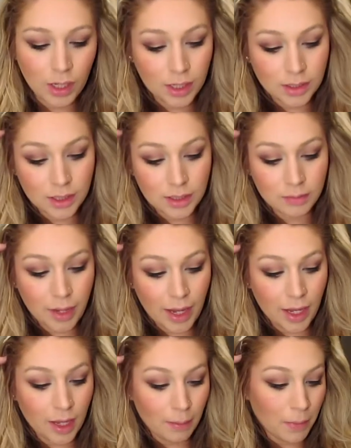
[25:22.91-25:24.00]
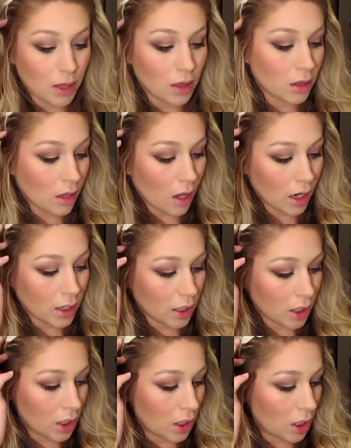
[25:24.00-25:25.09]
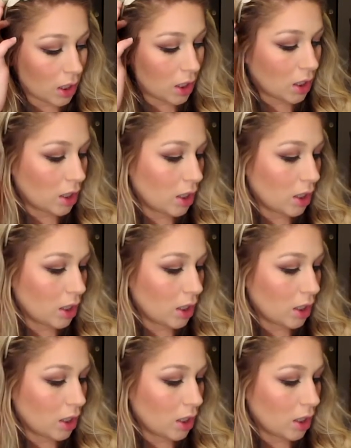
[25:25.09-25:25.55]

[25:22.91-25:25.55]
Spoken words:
this is my Milani